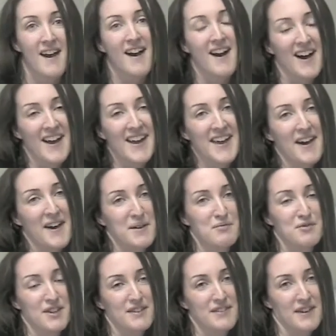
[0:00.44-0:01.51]
Hi, I'm
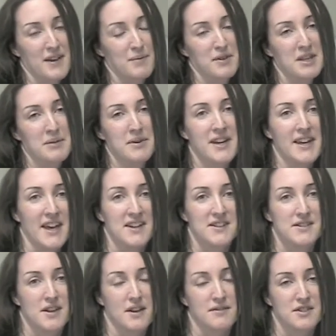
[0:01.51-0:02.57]
Ruth. I'm the
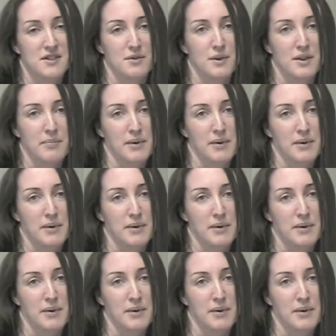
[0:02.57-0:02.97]
Communications Officer with